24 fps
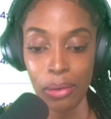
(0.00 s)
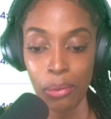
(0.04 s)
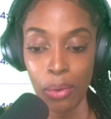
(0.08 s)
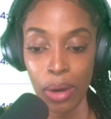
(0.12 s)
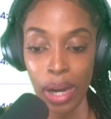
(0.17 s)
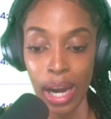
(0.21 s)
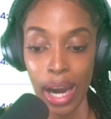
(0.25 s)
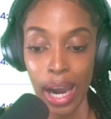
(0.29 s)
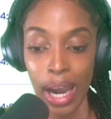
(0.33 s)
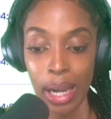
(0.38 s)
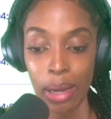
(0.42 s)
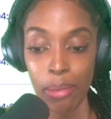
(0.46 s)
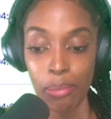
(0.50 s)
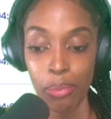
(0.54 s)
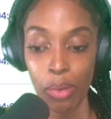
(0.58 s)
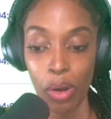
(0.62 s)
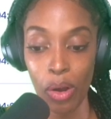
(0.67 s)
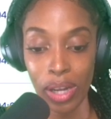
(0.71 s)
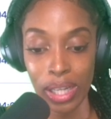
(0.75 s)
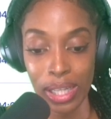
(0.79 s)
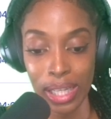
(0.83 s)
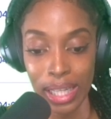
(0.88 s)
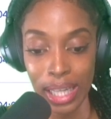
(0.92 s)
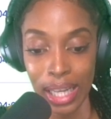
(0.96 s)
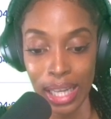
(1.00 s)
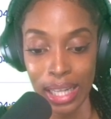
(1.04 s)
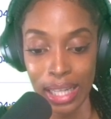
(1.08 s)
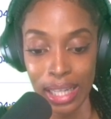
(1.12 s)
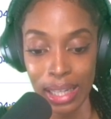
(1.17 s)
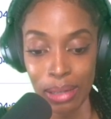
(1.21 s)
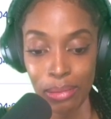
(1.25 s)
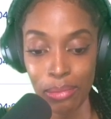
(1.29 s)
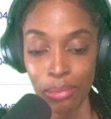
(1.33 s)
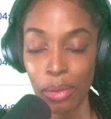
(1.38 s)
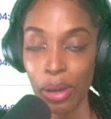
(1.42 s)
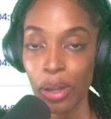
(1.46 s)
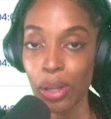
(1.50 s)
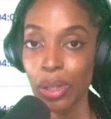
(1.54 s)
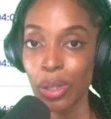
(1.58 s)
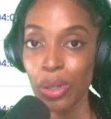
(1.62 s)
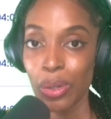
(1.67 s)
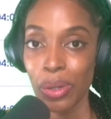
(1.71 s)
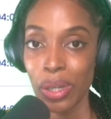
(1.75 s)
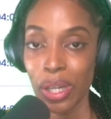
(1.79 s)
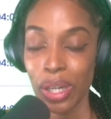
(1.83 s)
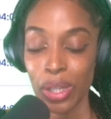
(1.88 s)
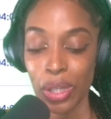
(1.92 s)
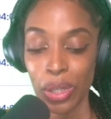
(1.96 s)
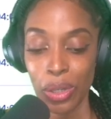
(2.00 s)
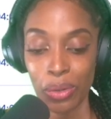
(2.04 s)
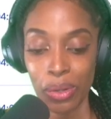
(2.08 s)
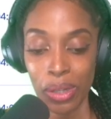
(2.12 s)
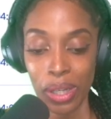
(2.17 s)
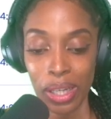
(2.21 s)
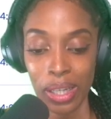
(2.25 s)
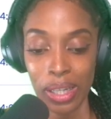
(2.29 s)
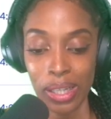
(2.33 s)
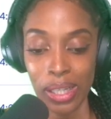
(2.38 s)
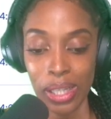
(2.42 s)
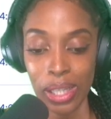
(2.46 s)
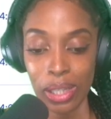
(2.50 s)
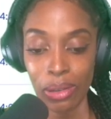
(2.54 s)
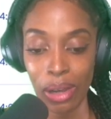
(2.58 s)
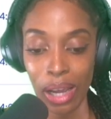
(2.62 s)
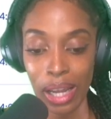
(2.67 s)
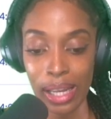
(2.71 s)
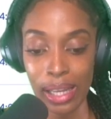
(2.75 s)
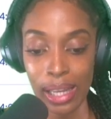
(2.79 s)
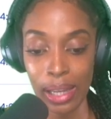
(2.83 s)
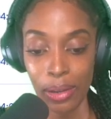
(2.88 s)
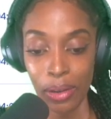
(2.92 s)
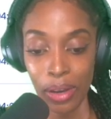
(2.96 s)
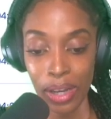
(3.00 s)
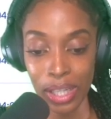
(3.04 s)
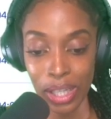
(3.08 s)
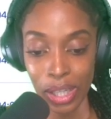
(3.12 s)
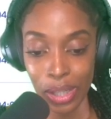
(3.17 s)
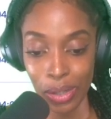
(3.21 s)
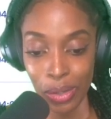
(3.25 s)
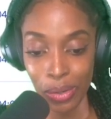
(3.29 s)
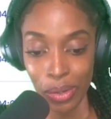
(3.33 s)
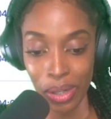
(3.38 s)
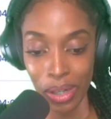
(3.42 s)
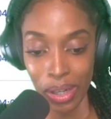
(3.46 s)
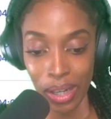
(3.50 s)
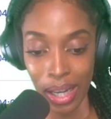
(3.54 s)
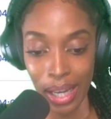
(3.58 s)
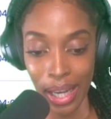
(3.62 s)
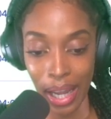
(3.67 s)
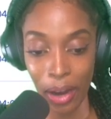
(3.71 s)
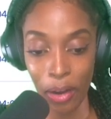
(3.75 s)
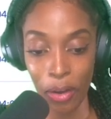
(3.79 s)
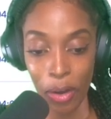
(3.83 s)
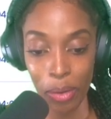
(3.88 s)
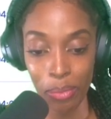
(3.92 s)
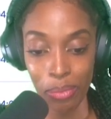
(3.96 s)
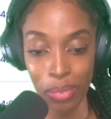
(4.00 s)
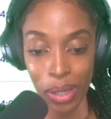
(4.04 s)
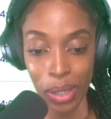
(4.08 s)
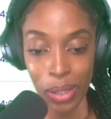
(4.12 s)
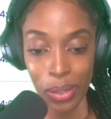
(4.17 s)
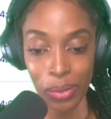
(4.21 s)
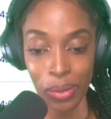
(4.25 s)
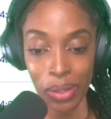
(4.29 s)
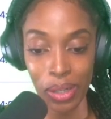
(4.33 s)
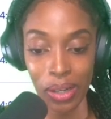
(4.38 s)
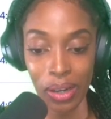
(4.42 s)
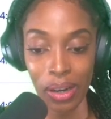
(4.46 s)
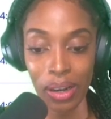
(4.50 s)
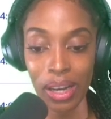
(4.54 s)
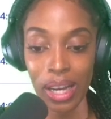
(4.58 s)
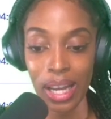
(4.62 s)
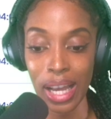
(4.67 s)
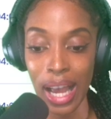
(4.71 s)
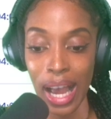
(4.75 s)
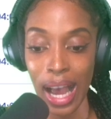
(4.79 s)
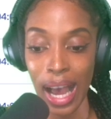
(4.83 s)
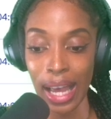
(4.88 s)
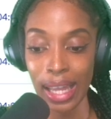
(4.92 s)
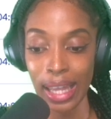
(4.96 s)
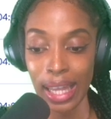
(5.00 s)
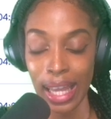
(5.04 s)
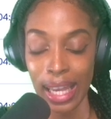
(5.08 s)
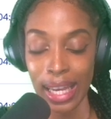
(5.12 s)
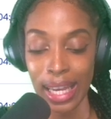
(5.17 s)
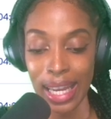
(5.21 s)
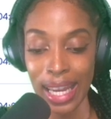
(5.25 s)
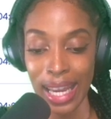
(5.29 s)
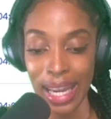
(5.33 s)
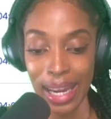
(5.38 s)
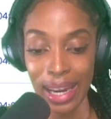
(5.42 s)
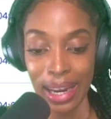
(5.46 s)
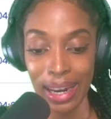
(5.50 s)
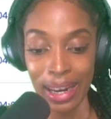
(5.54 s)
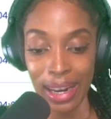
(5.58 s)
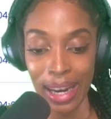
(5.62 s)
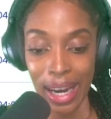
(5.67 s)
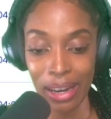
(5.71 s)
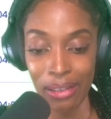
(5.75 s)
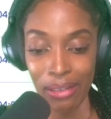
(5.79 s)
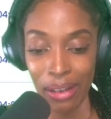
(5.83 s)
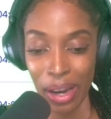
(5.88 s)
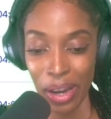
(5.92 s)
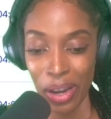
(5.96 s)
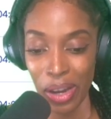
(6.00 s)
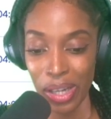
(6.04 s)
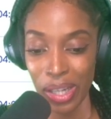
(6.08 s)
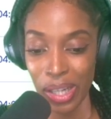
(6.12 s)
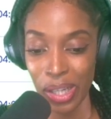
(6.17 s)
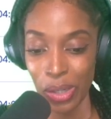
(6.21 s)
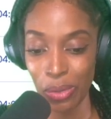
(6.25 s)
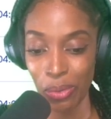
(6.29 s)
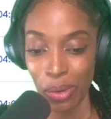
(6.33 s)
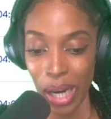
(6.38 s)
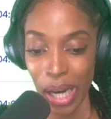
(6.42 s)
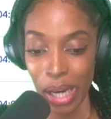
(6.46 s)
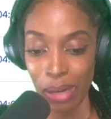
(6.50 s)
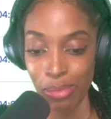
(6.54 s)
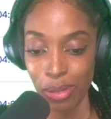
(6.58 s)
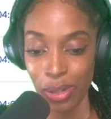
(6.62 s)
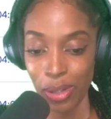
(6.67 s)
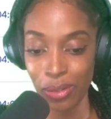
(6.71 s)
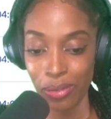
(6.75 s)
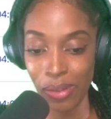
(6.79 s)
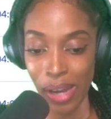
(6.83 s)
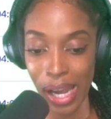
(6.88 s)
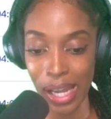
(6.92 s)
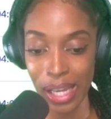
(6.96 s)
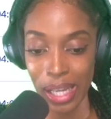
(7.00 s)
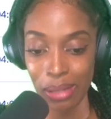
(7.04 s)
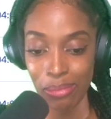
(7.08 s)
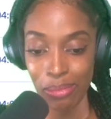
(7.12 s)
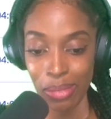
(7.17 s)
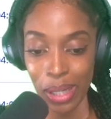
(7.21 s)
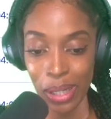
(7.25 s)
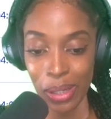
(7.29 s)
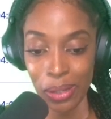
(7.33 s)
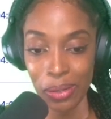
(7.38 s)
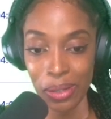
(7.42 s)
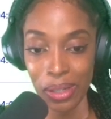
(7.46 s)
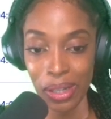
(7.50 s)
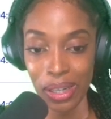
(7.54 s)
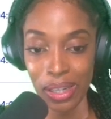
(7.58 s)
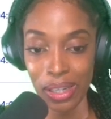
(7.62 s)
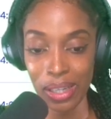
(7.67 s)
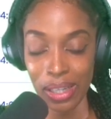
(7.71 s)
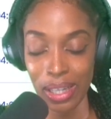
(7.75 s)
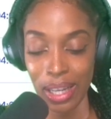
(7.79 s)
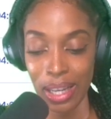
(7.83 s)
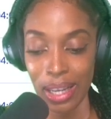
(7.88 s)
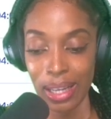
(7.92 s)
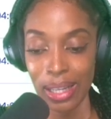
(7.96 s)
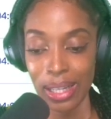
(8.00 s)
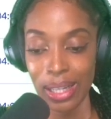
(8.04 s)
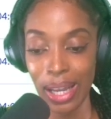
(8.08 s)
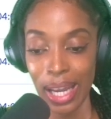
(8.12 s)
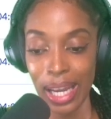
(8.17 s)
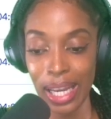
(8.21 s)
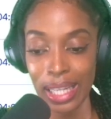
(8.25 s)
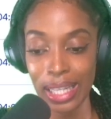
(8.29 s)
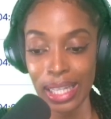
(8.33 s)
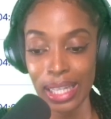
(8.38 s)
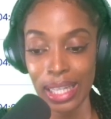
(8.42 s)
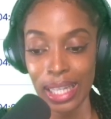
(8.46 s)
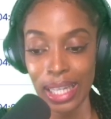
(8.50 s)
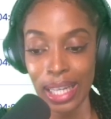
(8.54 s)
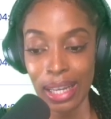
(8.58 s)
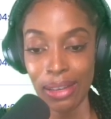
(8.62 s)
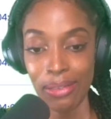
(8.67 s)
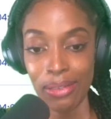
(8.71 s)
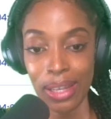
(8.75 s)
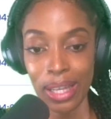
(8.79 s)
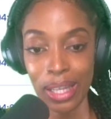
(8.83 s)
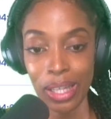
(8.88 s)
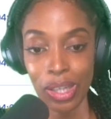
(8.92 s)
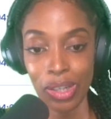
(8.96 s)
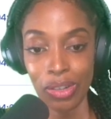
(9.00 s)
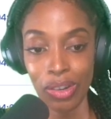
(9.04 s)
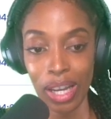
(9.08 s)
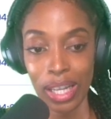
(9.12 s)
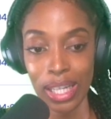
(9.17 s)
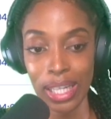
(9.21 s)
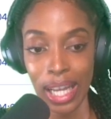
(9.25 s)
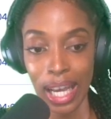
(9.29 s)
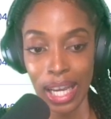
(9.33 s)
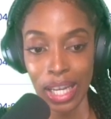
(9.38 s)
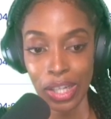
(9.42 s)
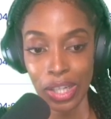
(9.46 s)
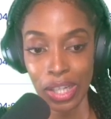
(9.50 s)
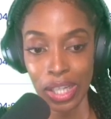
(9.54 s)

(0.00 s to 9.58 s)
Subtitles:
I bonded Luna tokens. So I lost Luna and I got B Luna. And then here I reckon is where I provided B Luna. So I can see if this transaction